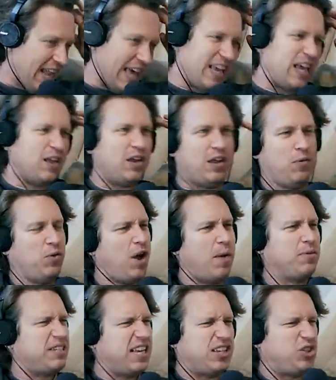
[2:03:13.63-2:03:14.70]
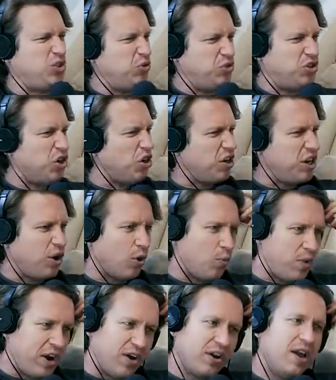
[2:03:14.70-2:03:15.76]
like it would almost get too dirty or
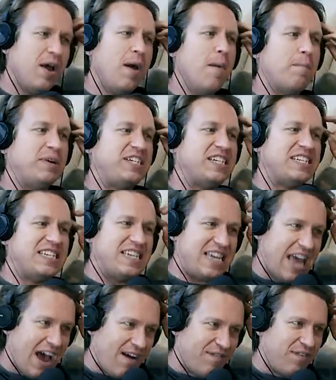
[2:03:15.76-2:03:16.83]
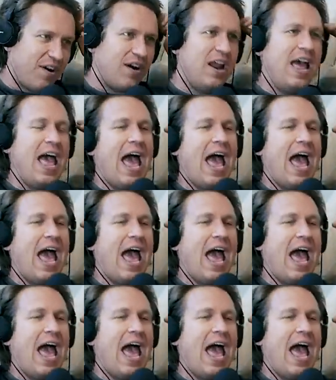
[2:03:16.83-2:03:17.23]
weird, but just never.